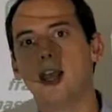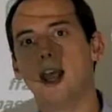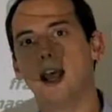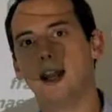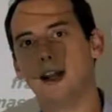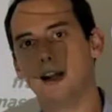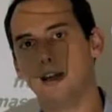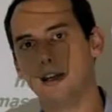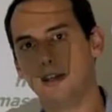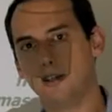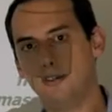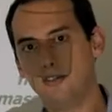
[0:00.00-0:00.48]
and
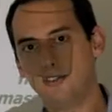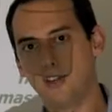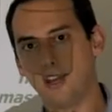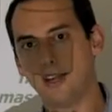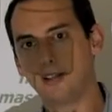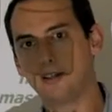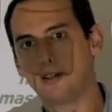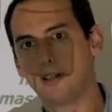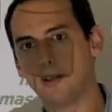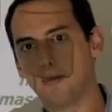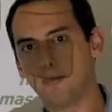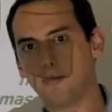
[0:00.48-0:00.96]
then
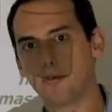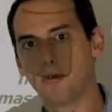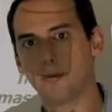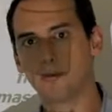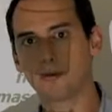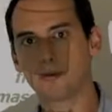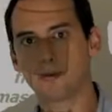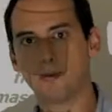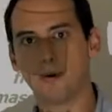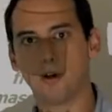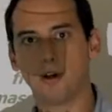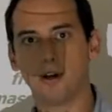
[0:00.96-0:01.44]
eject them from
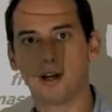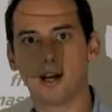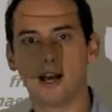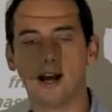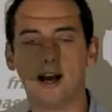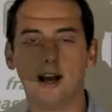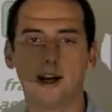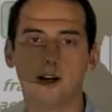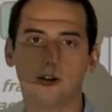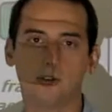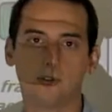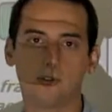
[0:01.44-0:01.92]
smaller
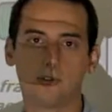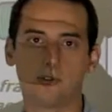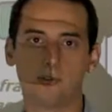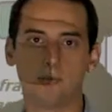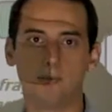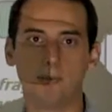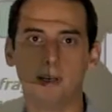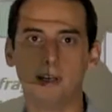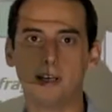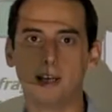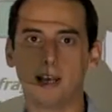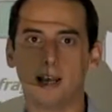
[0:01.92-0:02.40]
ions to
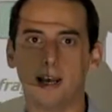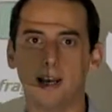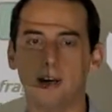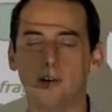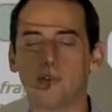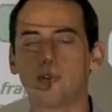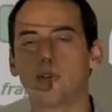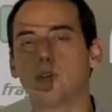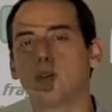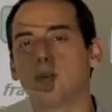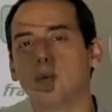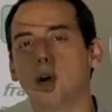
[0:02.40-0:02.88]
bigger
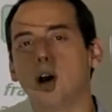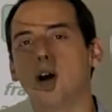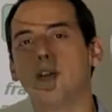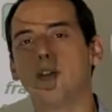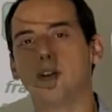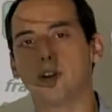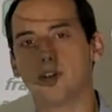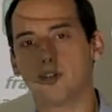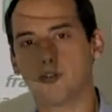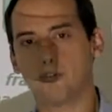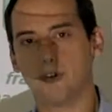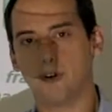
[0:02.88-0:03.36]
ions, or rather
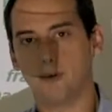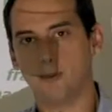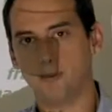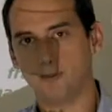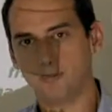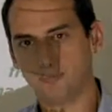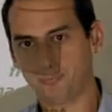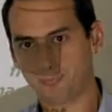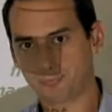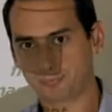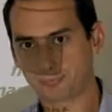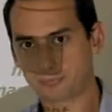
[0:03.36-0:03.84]
from
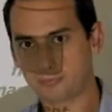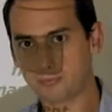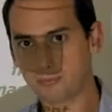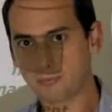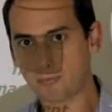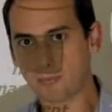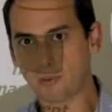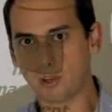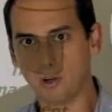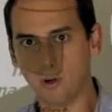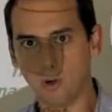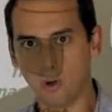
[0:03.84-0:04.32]

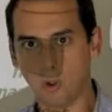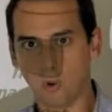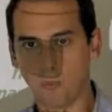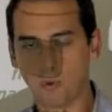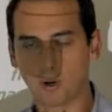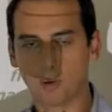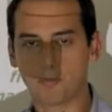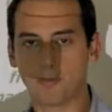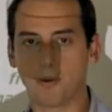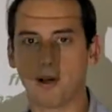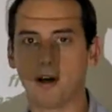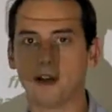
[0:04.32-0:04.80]

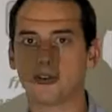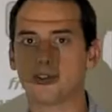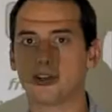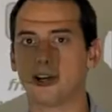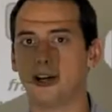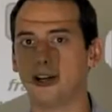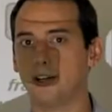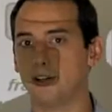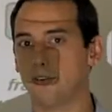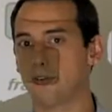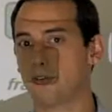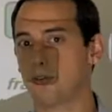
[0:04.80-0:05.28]
lower mass
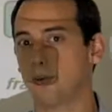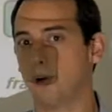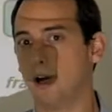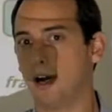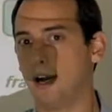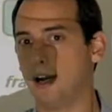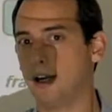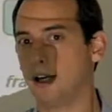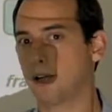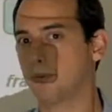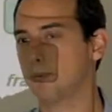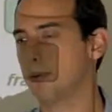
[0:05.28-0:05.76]
ions to
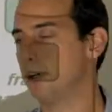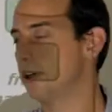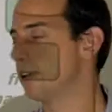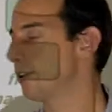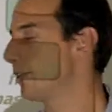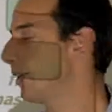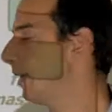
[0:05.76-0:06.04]
higher mass